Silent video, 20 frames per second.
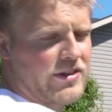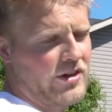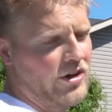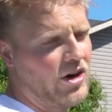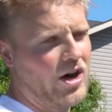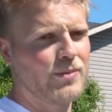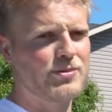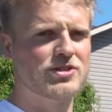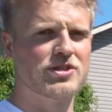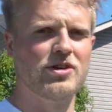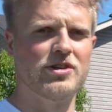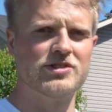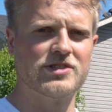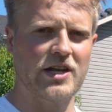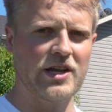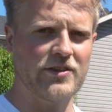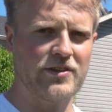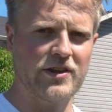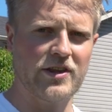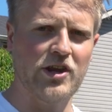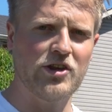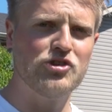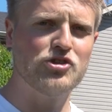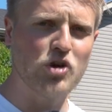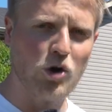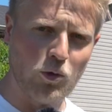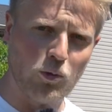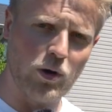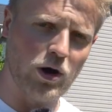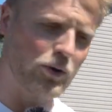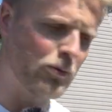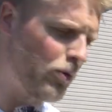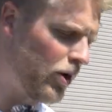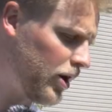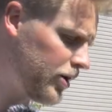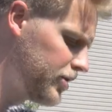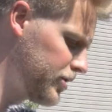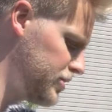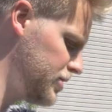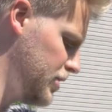the obstacles, anything that you don't want
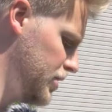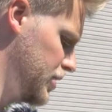watered.